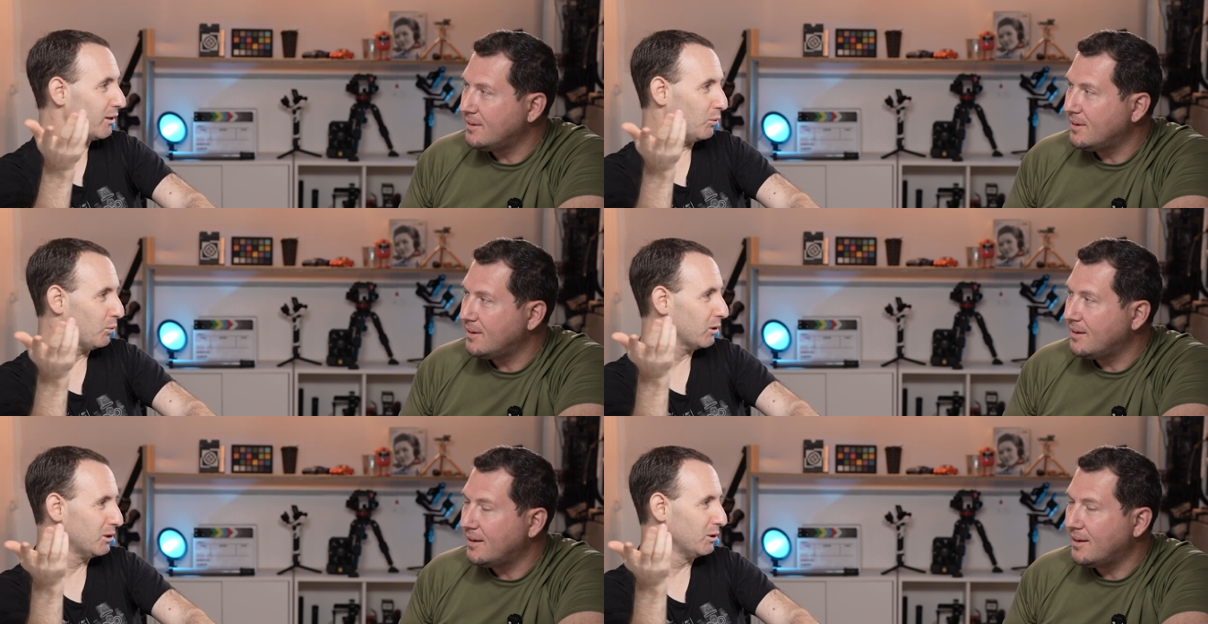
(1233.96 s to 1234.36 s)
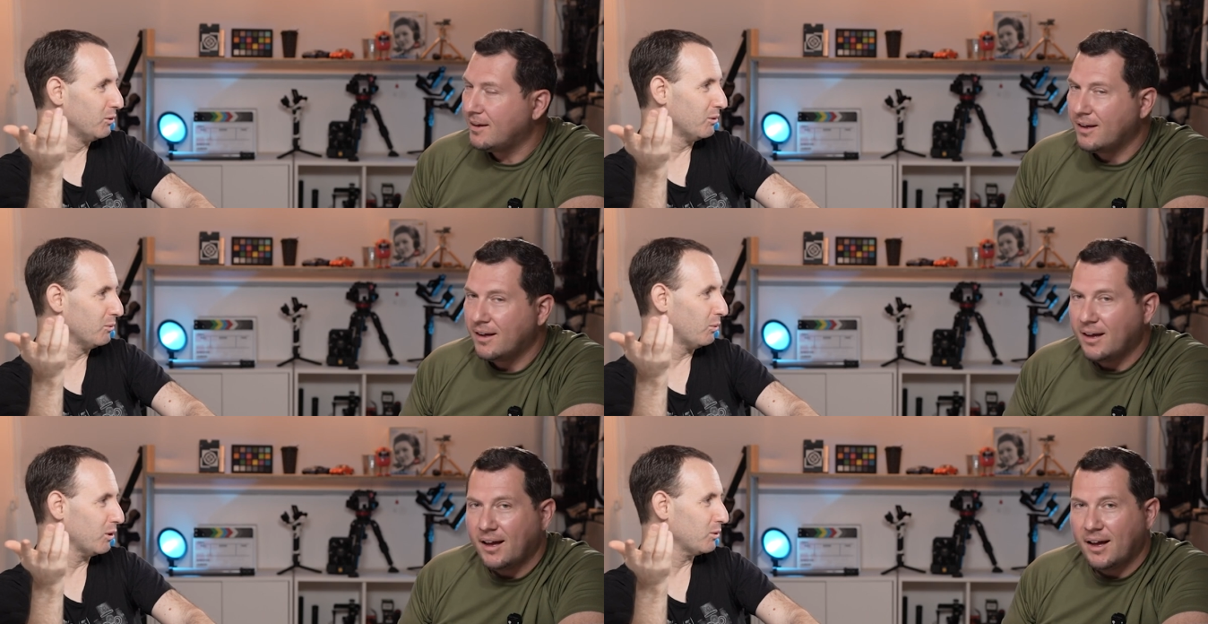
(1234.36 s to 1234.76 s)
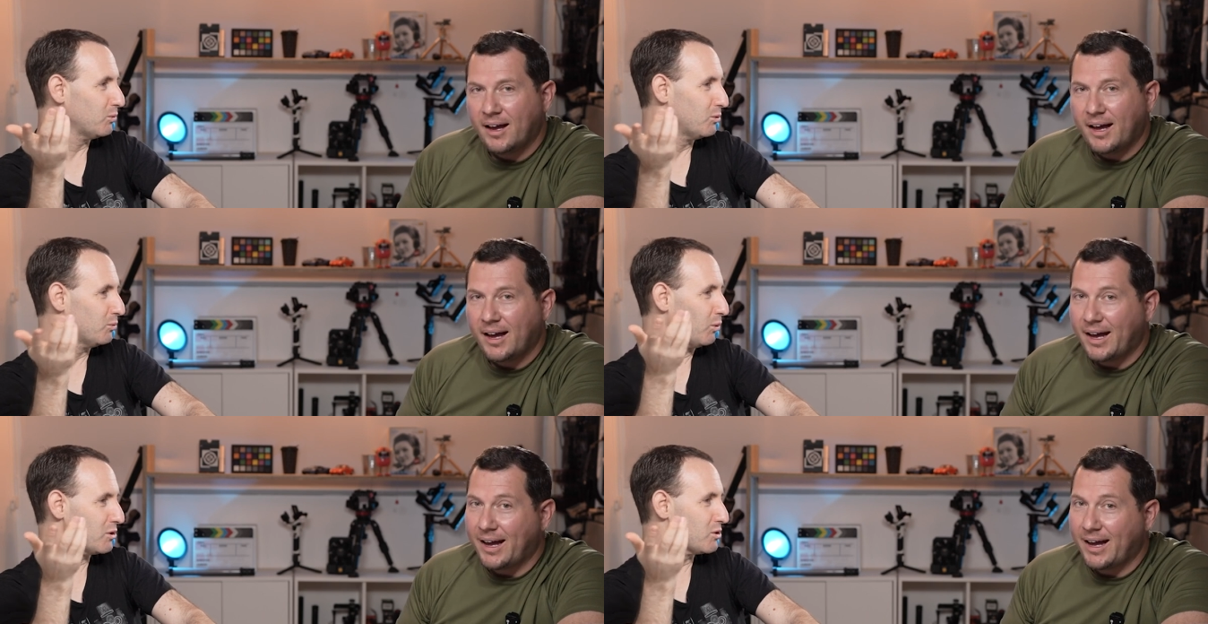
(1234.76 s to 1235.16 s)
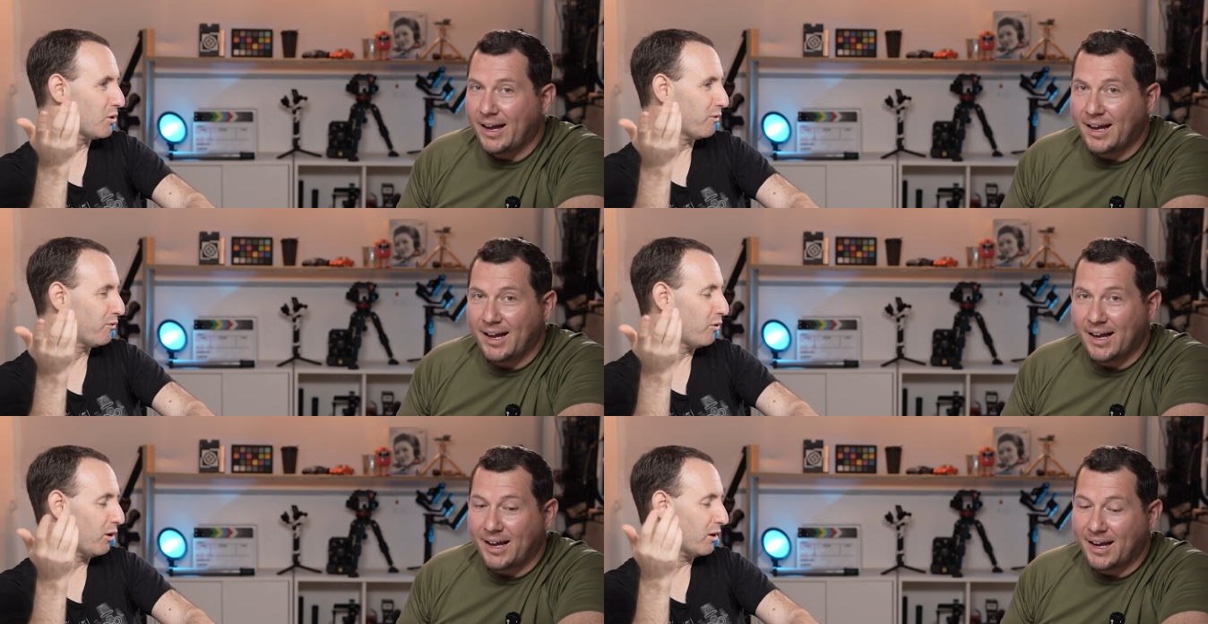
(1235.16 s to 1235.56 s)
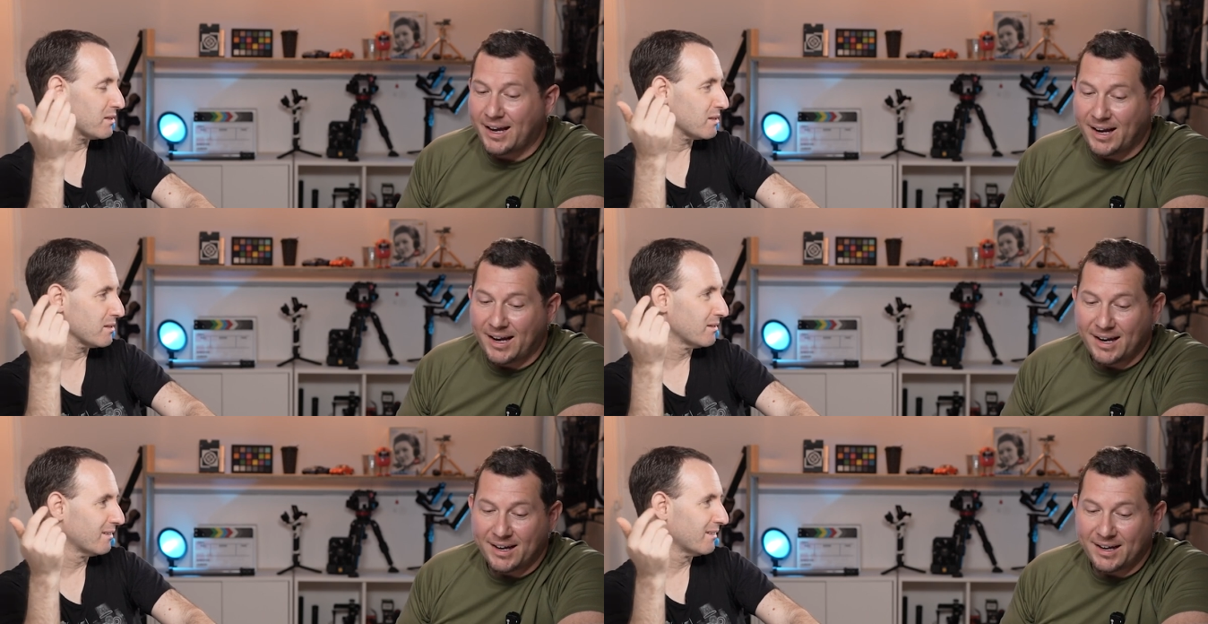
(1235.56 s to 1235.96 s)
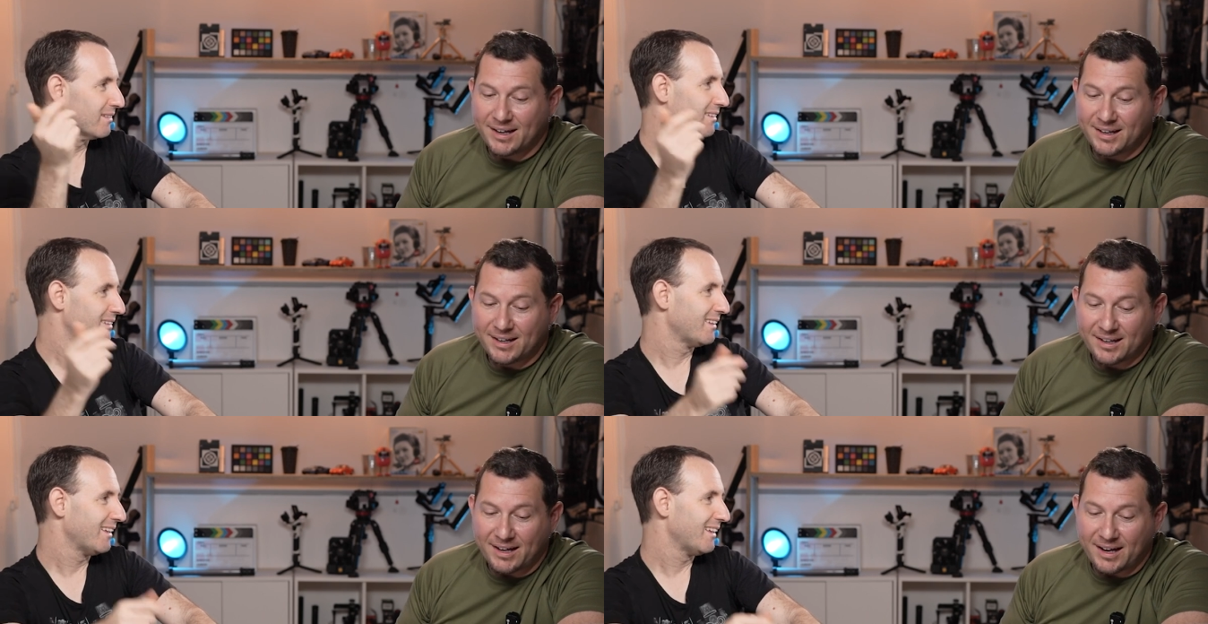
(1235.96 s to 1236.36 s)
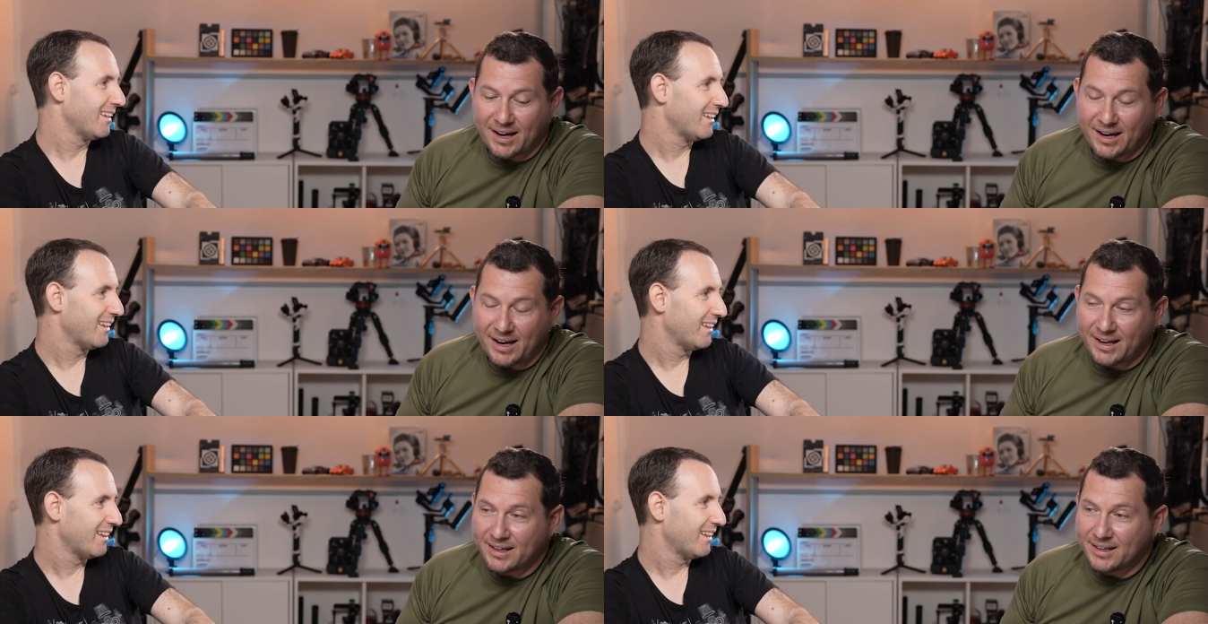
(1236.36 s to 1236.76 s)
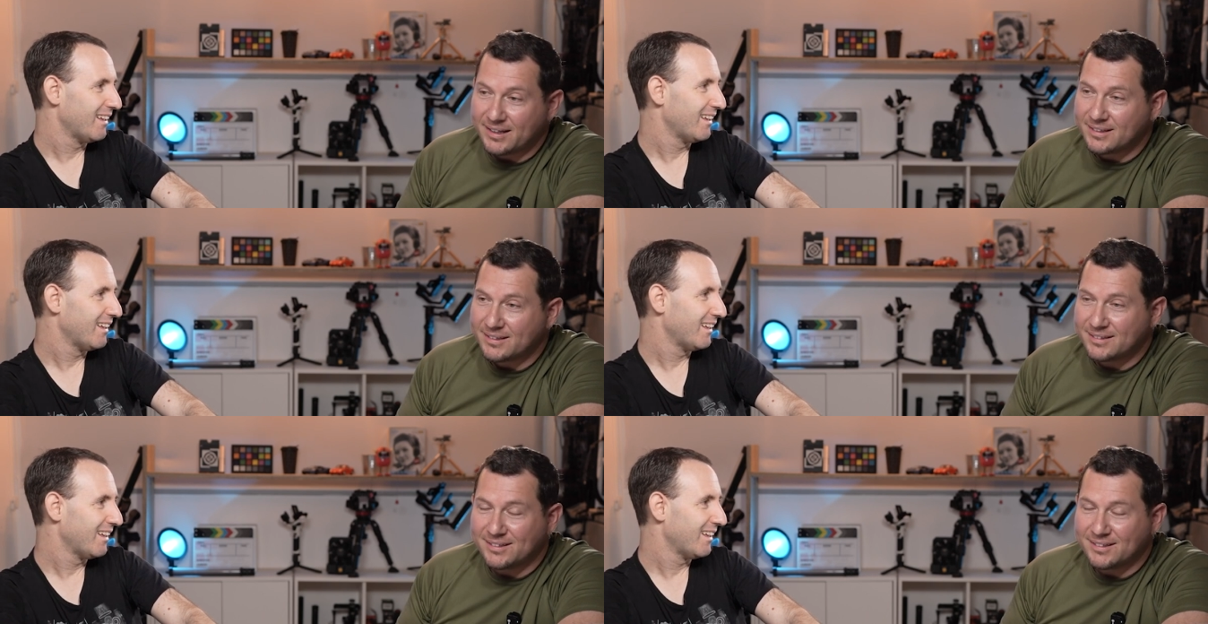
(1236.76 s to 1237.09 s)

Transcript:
Speaker 1: don't know what you what what's your thoughts. I